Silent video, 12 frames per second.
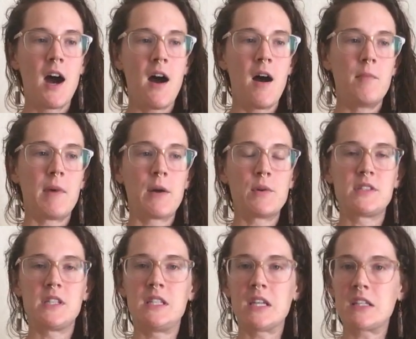I was
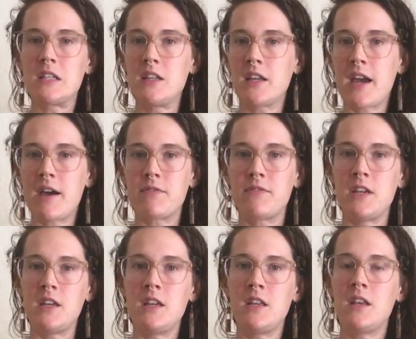addicted to
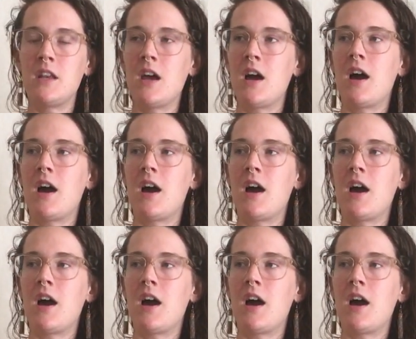caffeine.